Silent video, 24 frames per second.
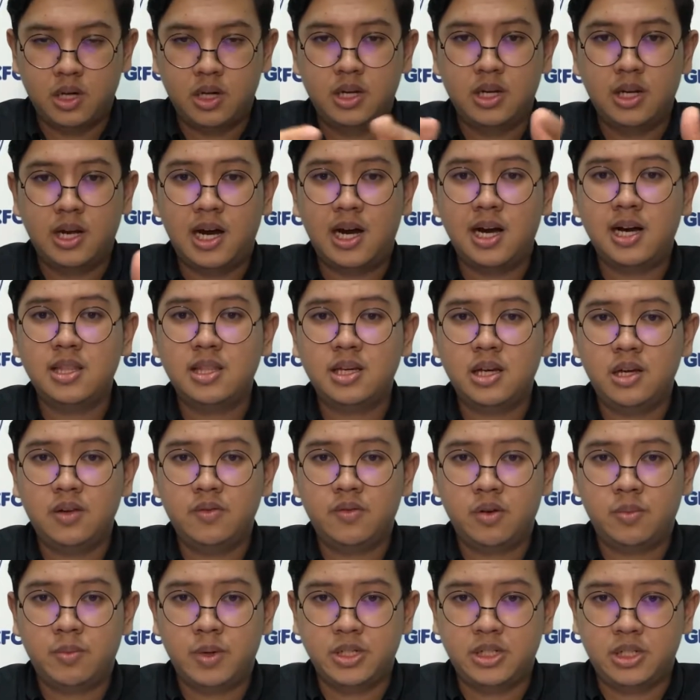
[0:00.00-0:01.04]
The other
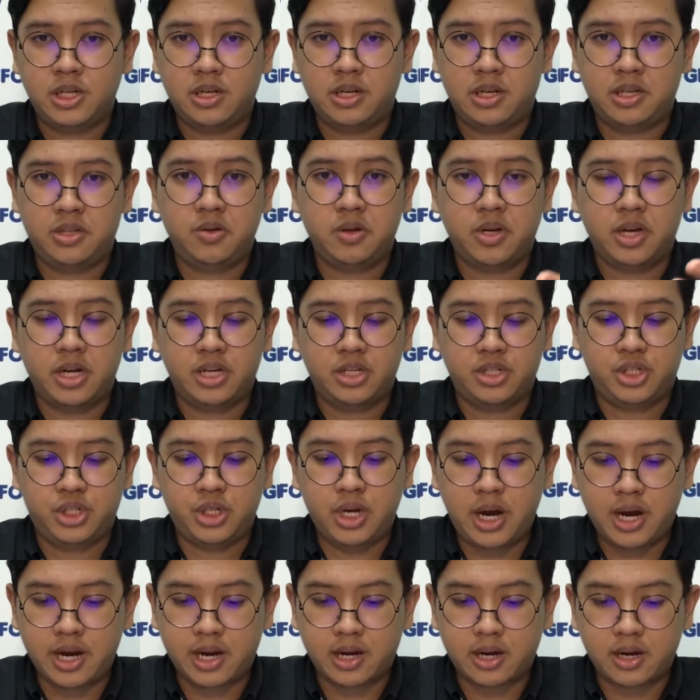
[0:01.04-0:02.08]
information that you can
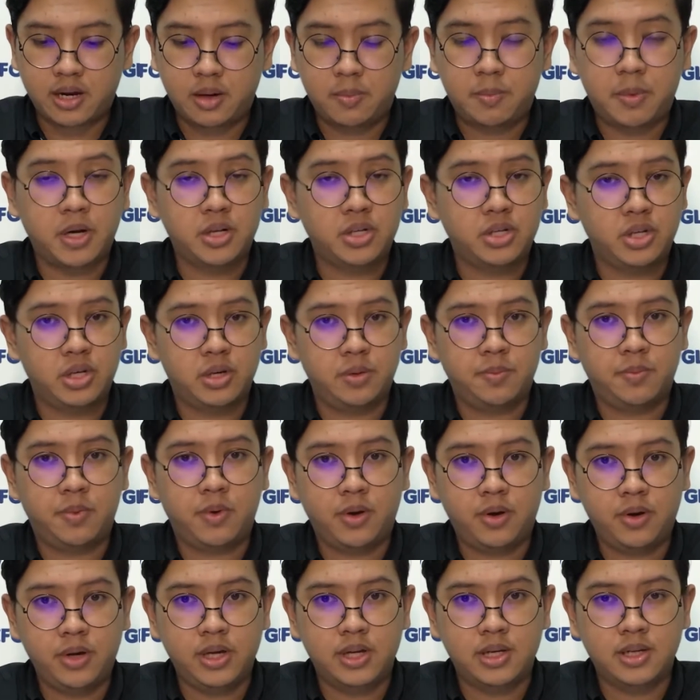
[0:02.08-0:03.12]
check about your
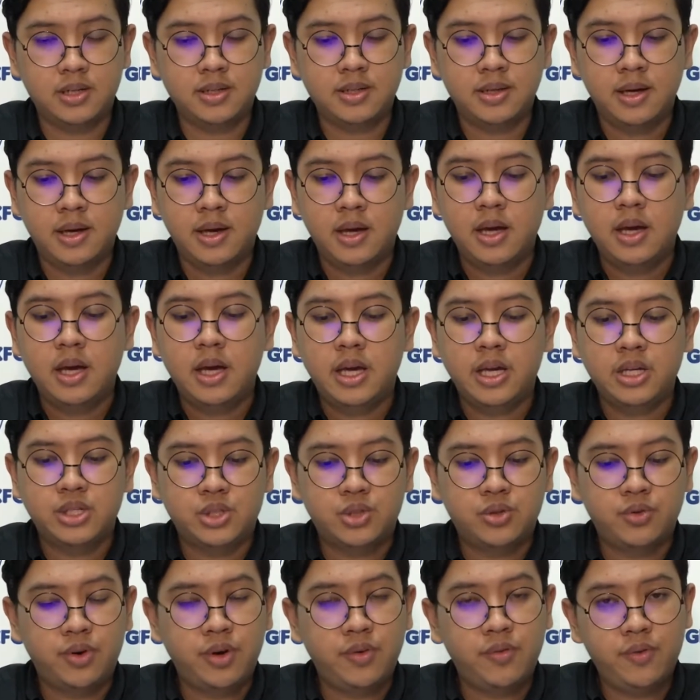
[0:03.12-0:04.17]
employer
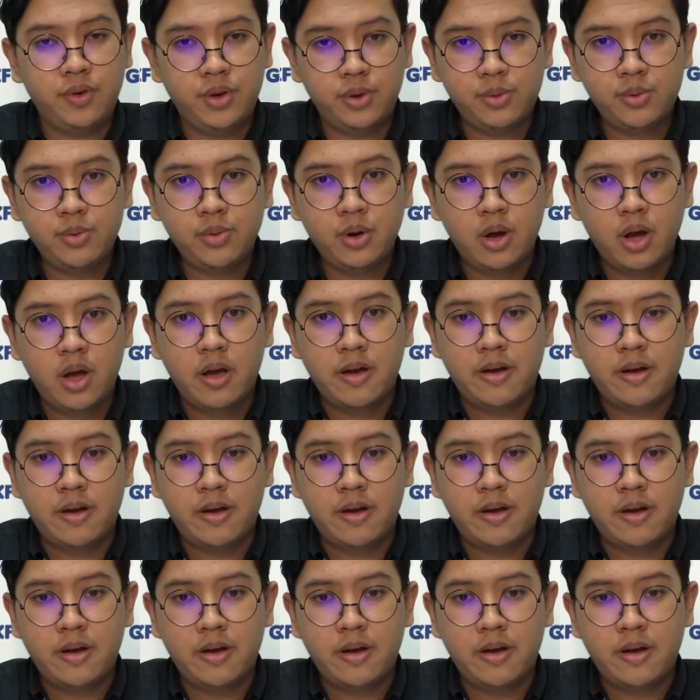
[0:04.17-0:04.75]
is review,